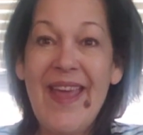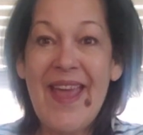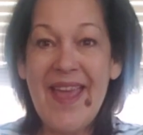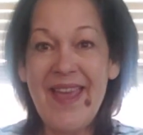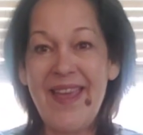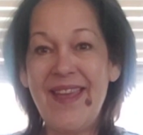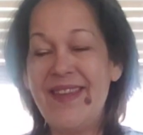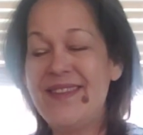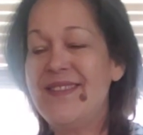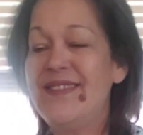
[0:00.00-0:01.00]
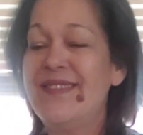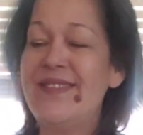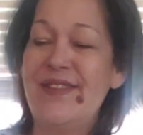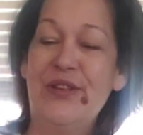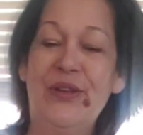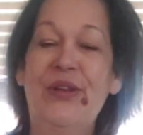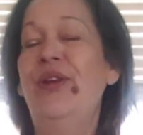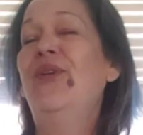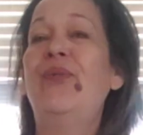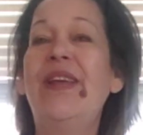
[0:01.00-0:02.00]
And
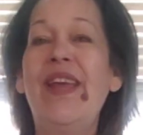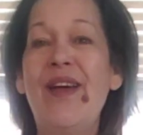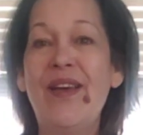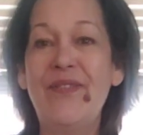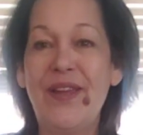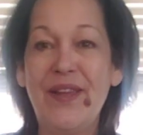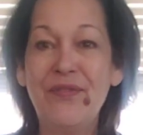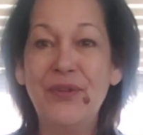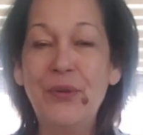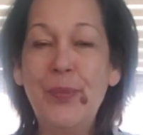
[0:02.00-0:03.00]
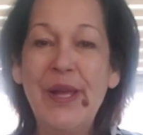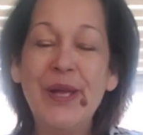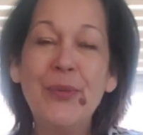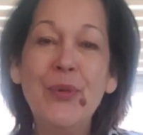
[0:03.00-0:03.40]
we have a full pink